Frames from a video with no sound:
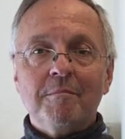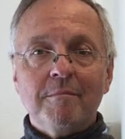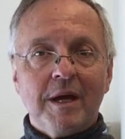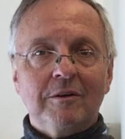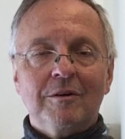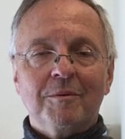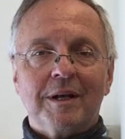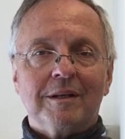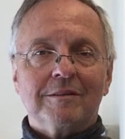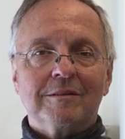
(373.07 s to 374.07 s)

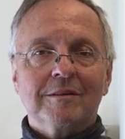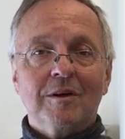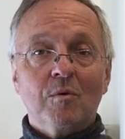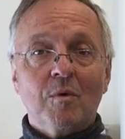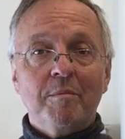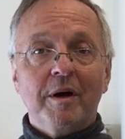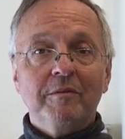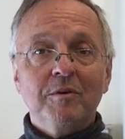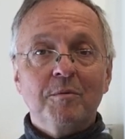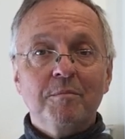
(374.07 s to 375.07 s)
Meta-awareness. One part
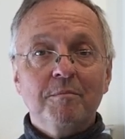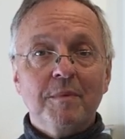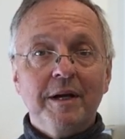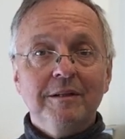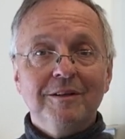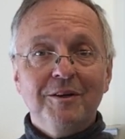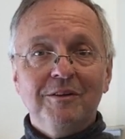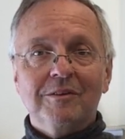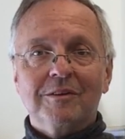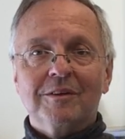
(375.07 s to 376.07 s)
of your mind
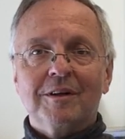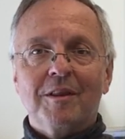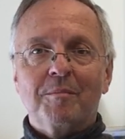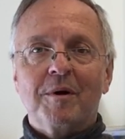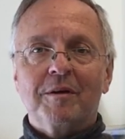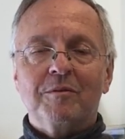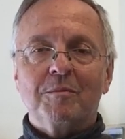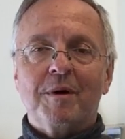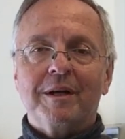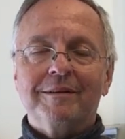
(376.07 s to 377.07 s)
notices another part of
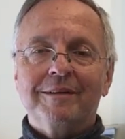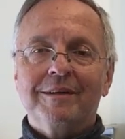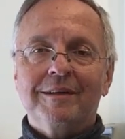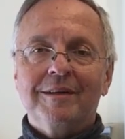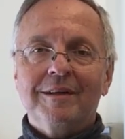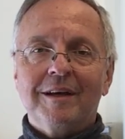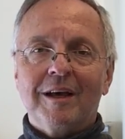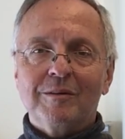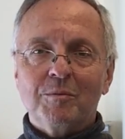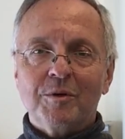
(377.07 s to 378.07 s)
your mind
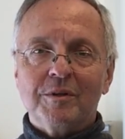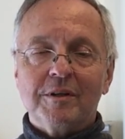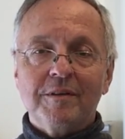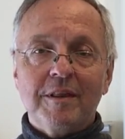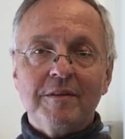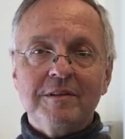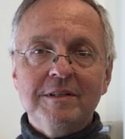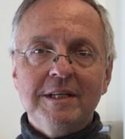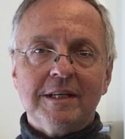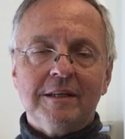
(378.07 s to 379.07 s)
has wandered. And then the
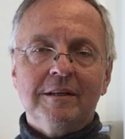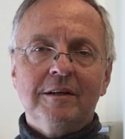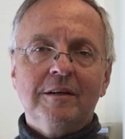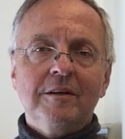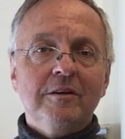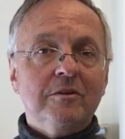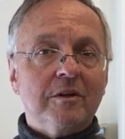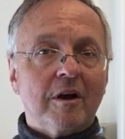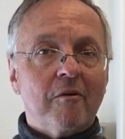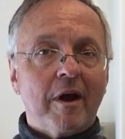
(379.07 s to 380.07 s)
D, you
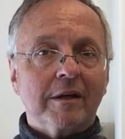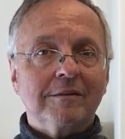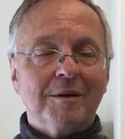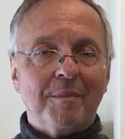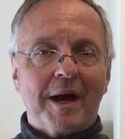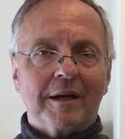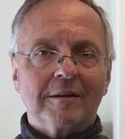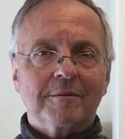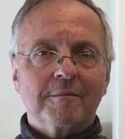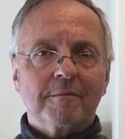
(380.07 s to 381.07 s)
direct it back.
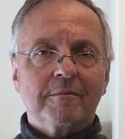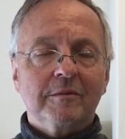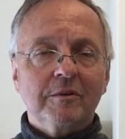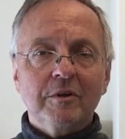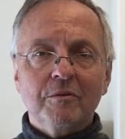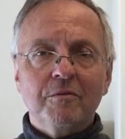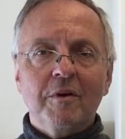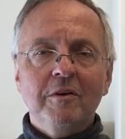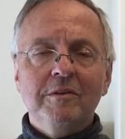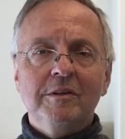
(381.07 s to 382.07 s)
So you're
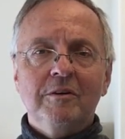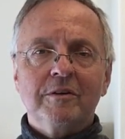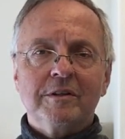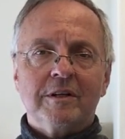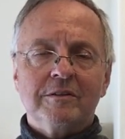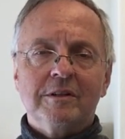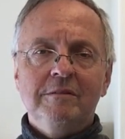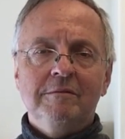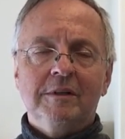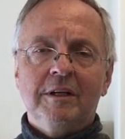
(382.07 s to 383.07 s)
focusing your attention,
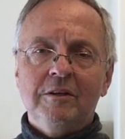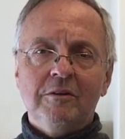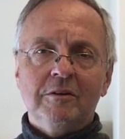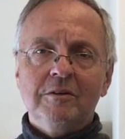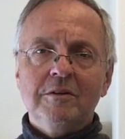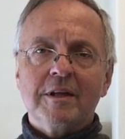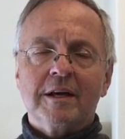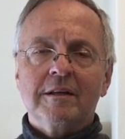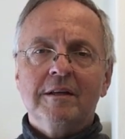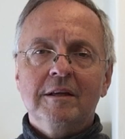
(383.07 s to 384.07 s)
and you can do
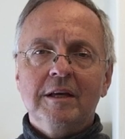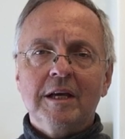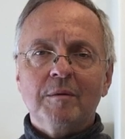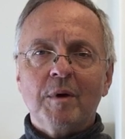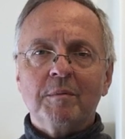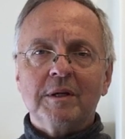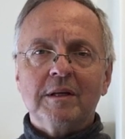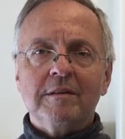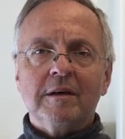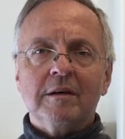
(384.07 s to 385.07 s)
that in a moment
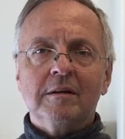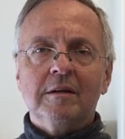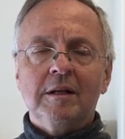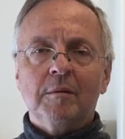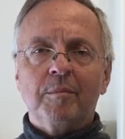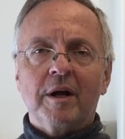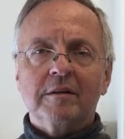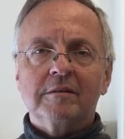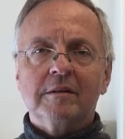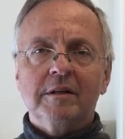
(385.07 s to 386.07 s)
in the little
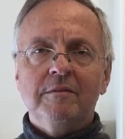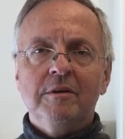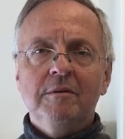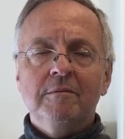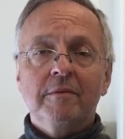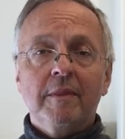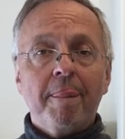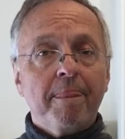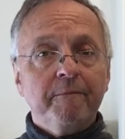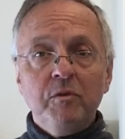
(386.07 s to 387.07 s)
practice I'll give you.
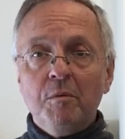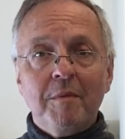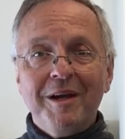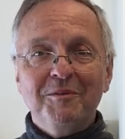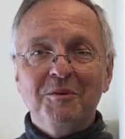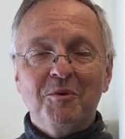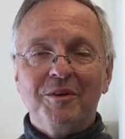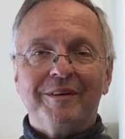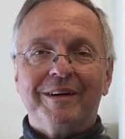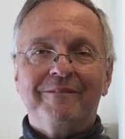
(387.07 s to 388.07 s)
Your mind will
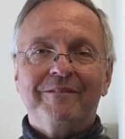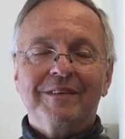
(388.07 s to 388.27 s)
wander.